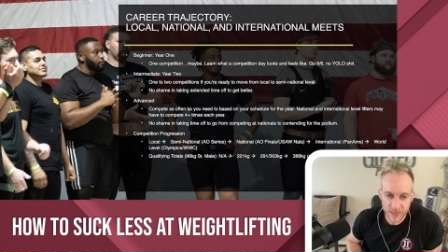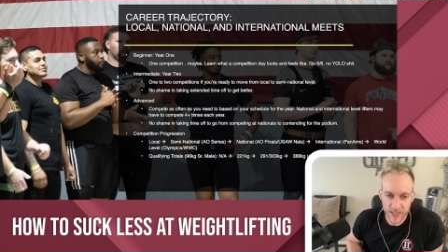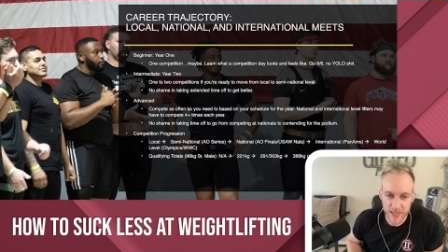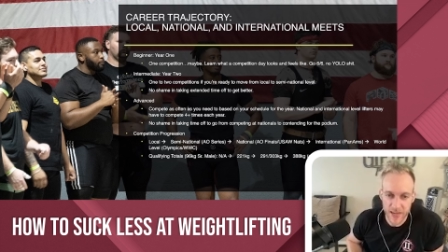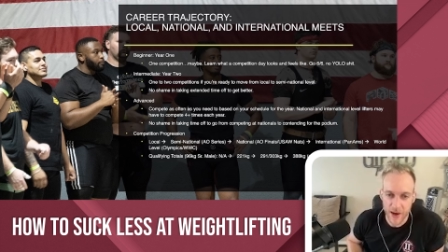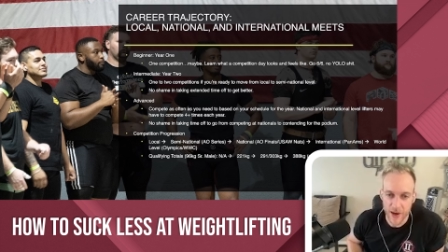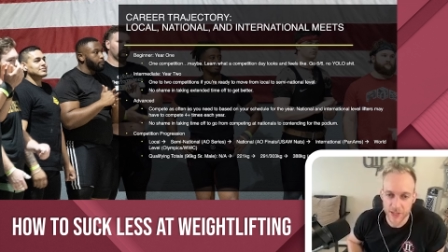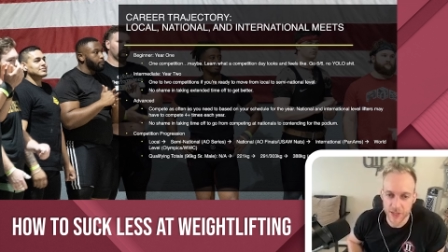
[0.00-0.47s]

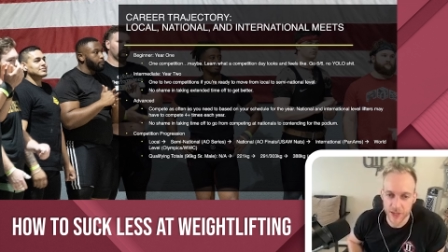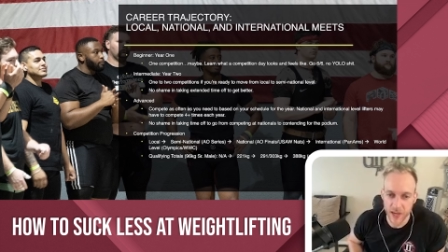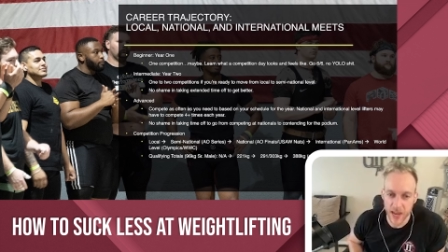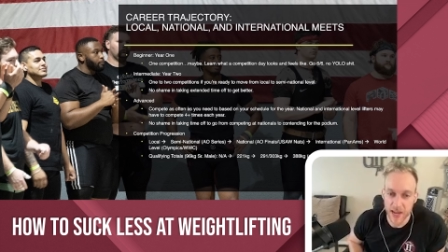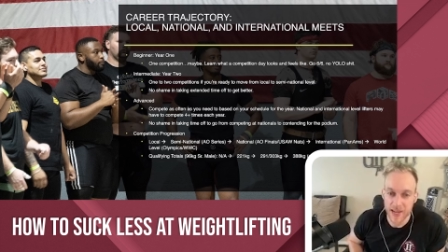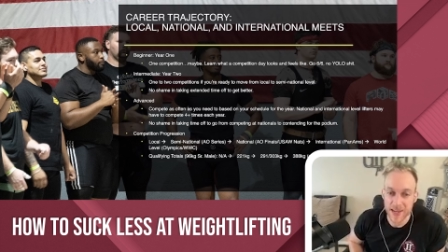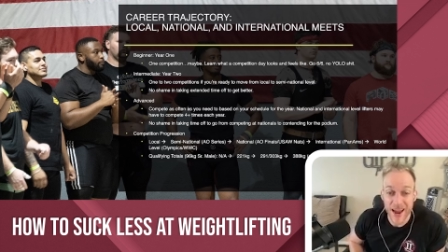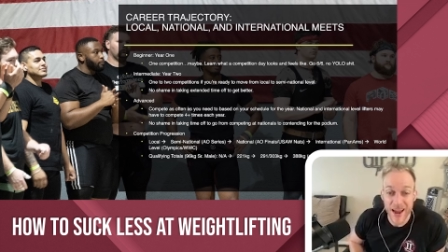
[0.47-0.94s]
Now, I took
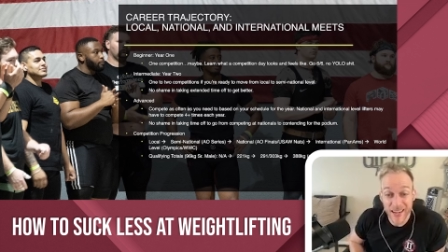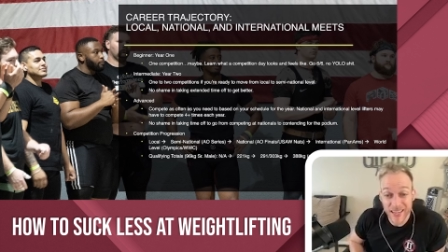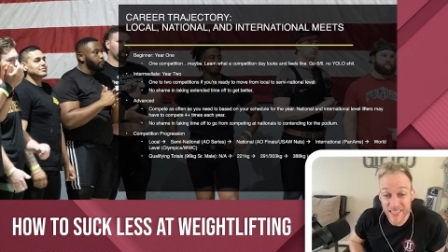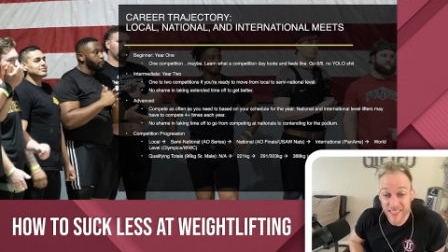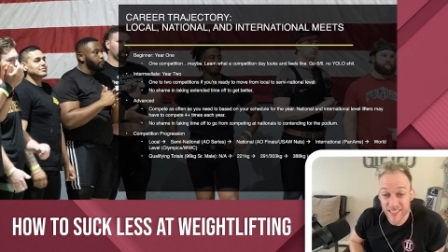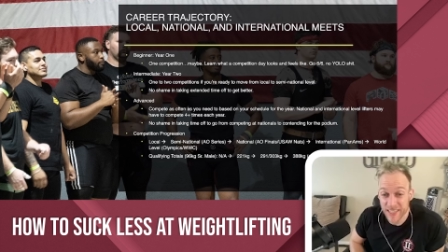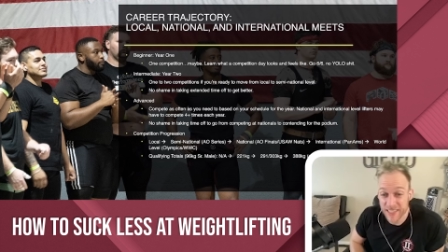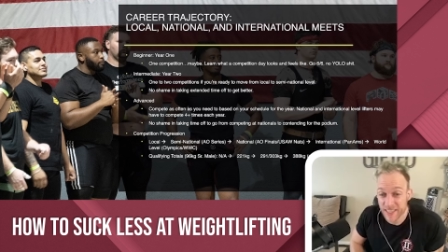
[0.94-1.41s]
a
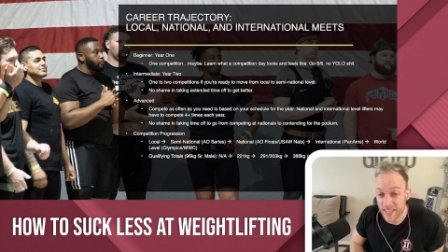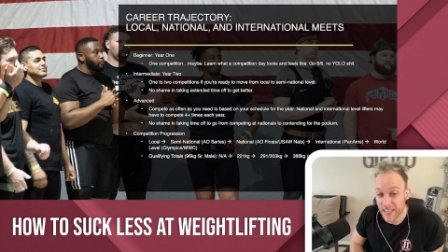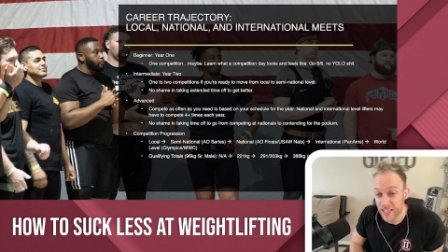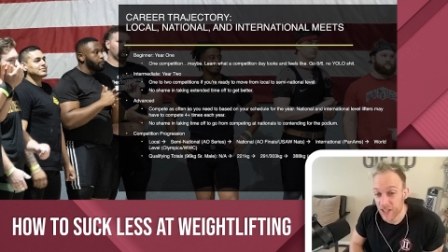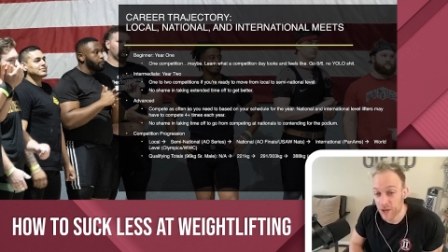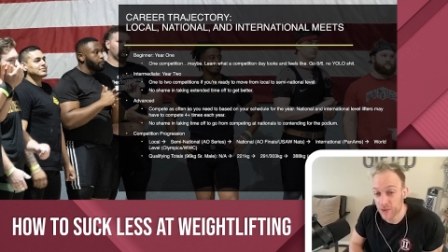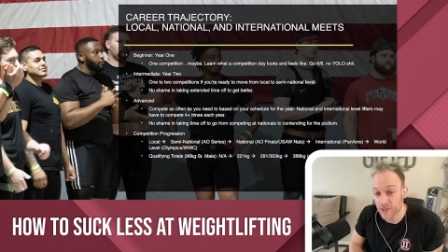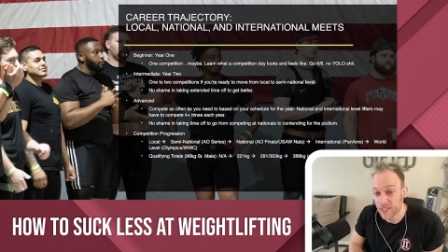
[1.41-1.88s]
96
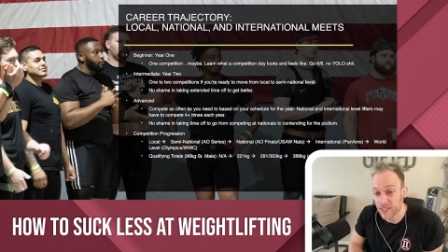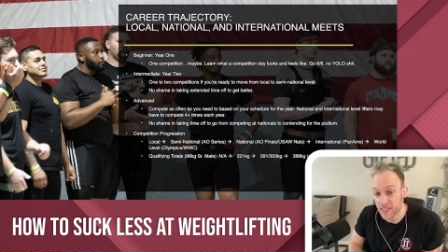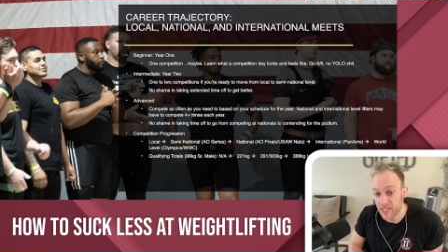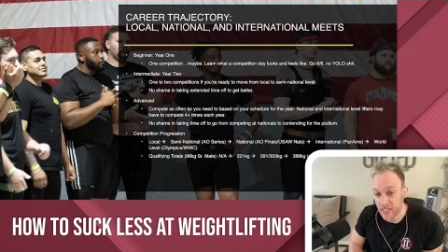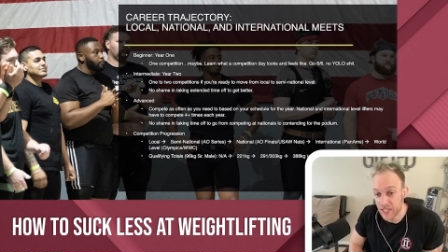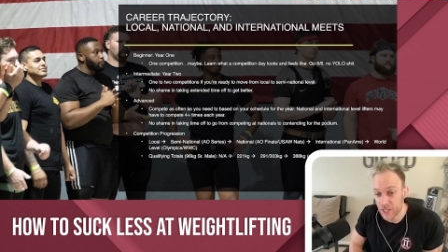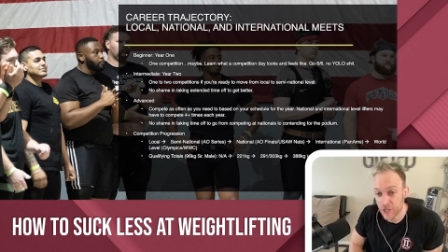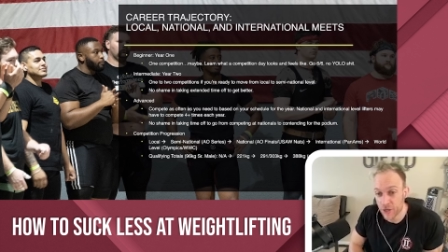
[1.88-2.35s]
kilo
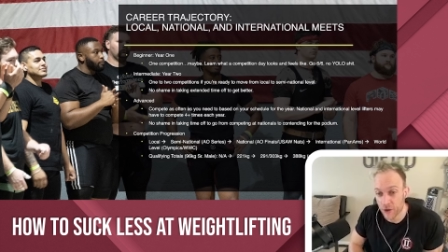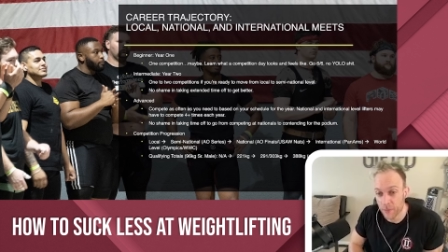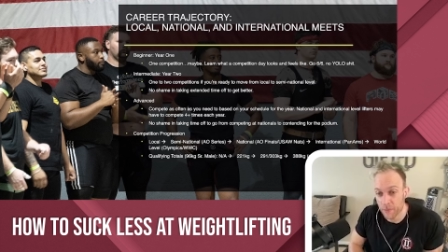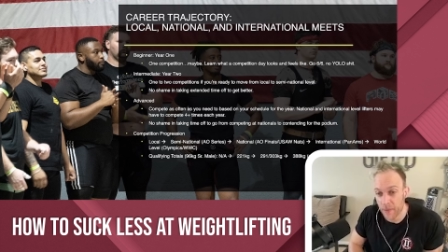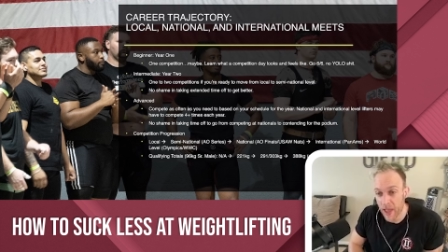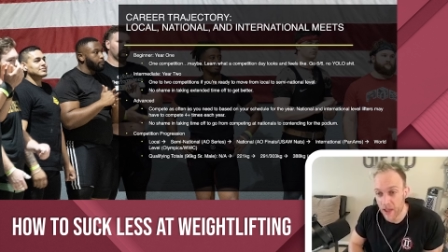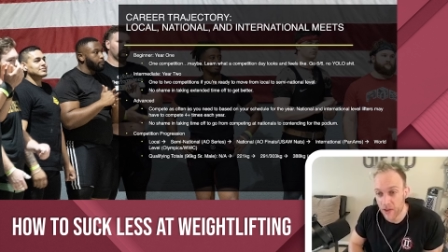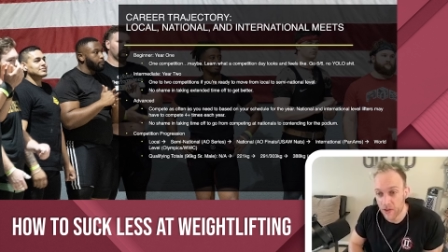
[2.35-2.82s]
senior
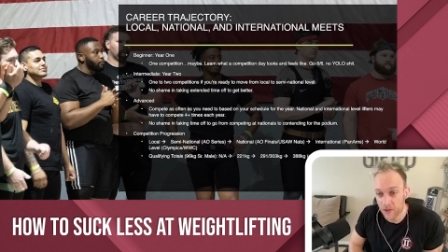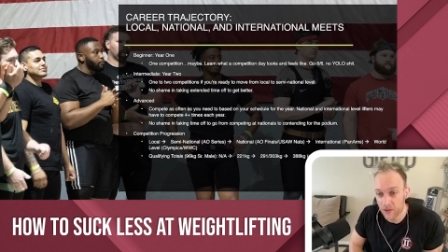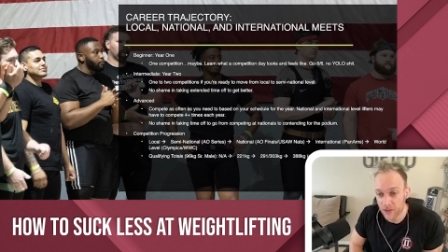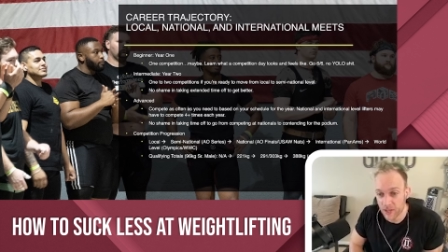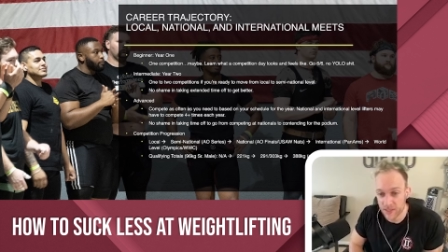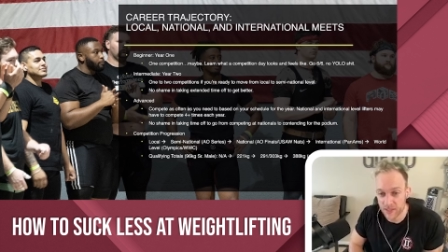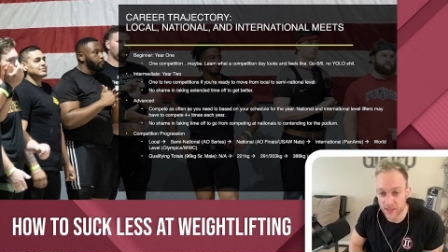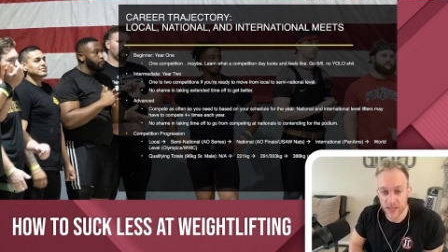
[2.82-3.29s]
male,
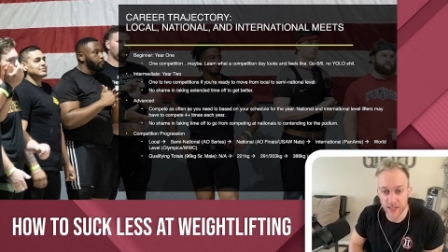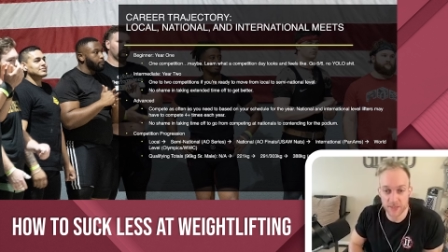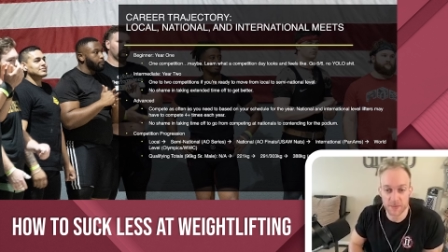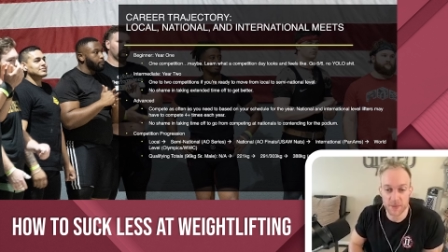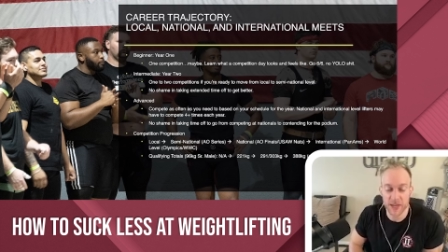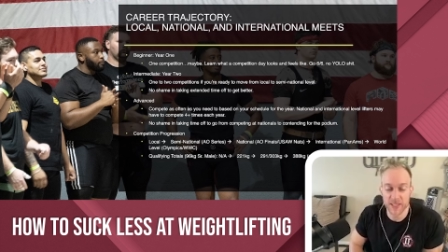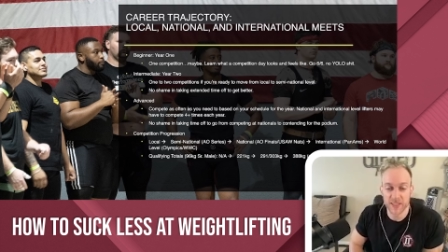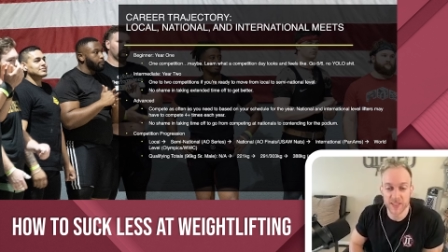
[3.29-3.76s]
because that is
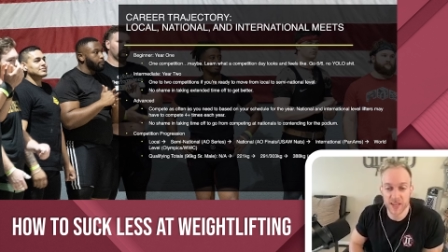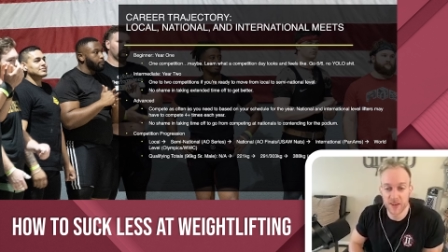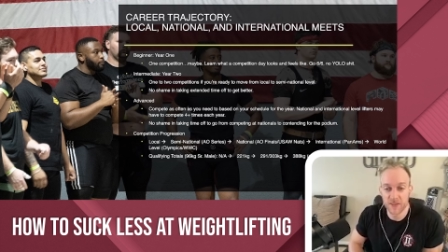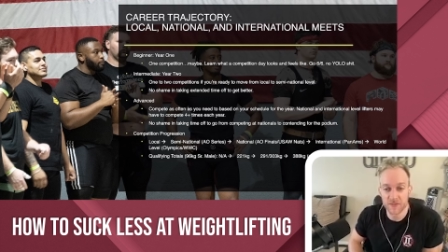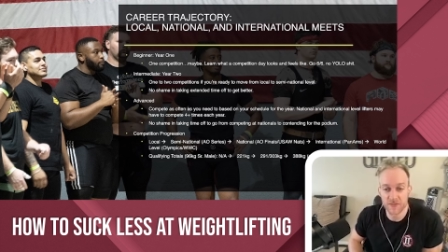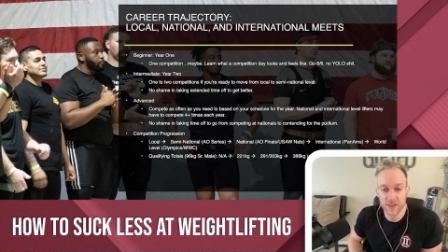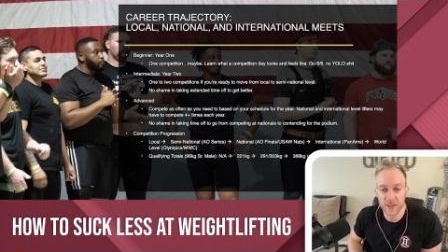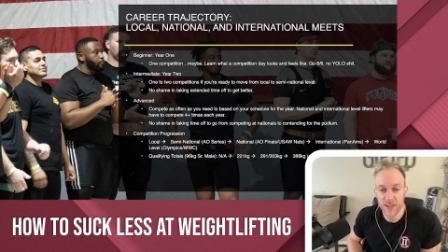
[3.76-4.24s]

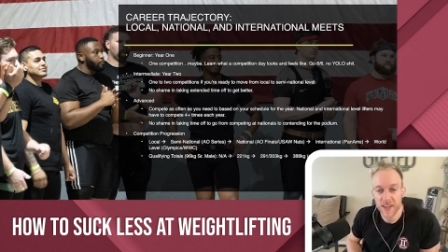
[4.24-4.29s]
myself,